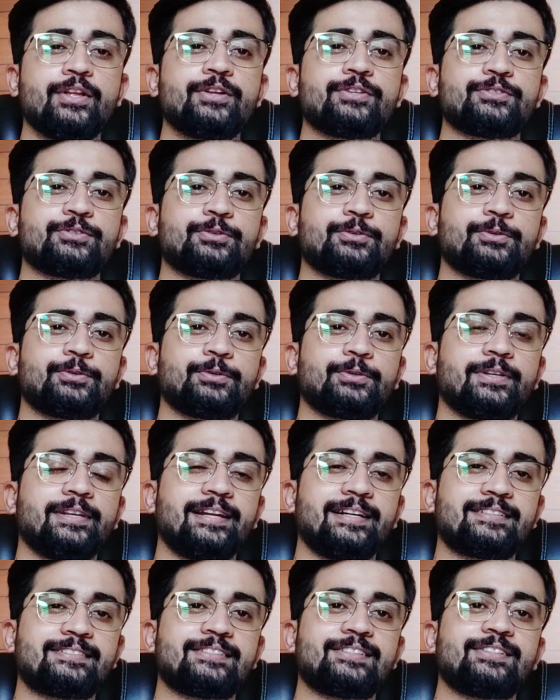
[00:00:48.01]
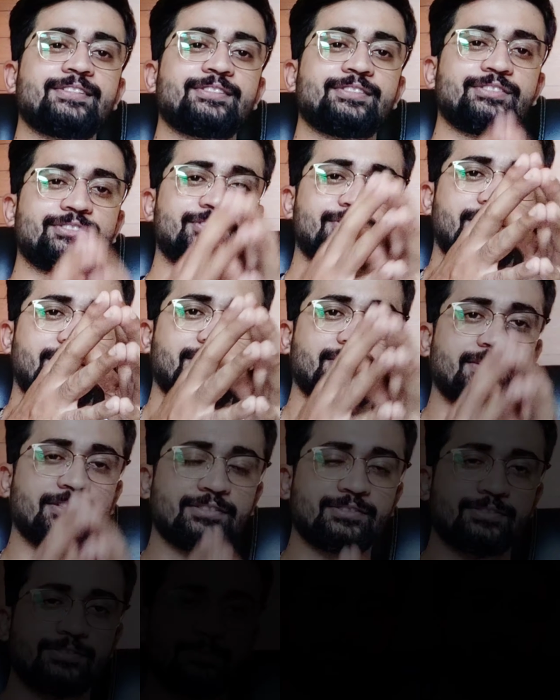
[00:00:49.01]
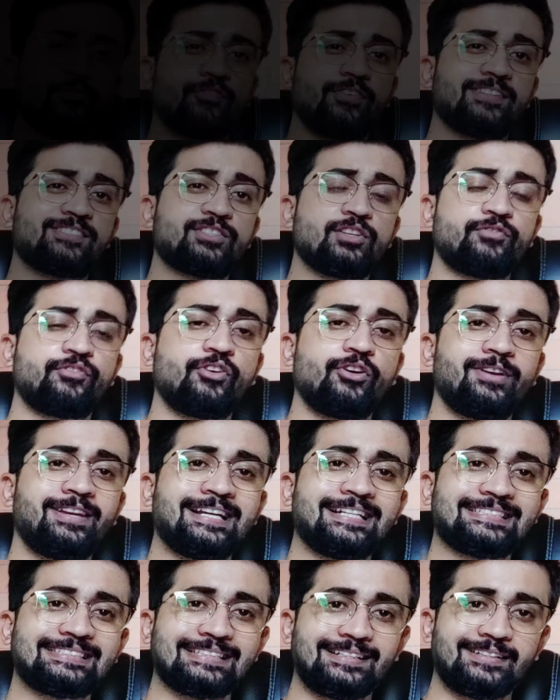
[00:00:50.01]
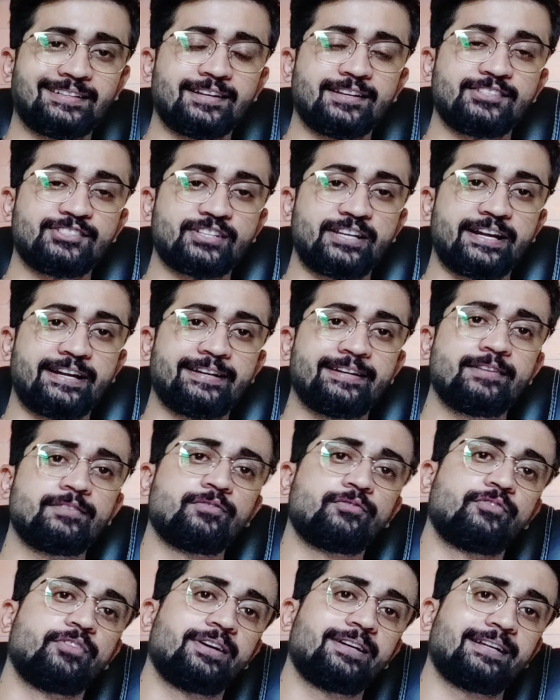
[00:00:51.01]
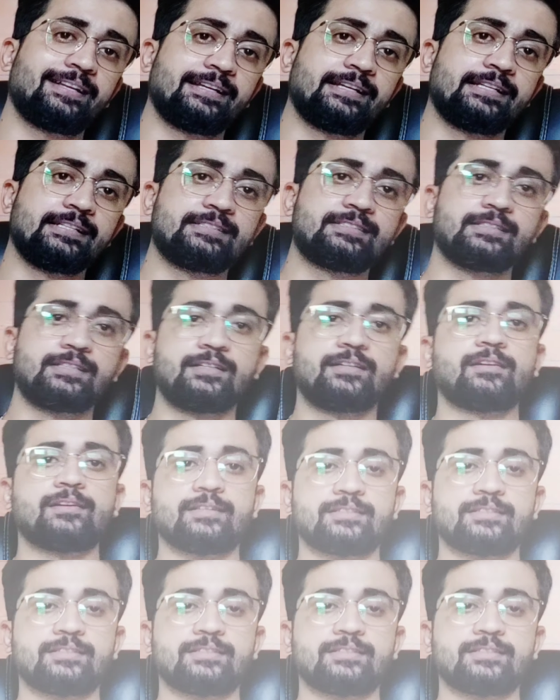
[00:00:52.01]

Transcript: So let's start this. So first of all, let's understand what is a